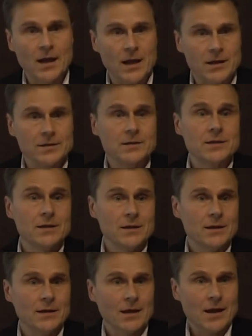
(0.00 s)
and
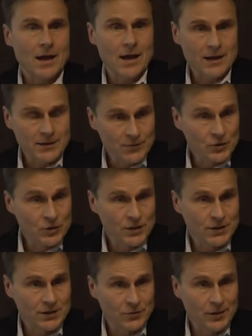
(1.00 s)
he had him
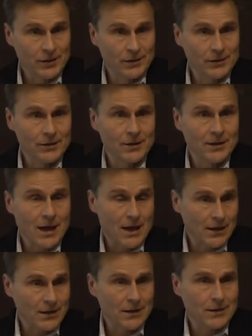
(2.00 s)
treated with uh,
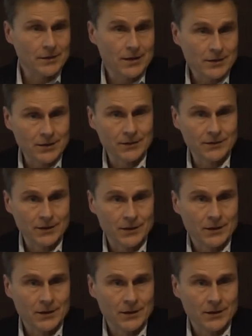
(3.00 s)
Allergan aesthetics.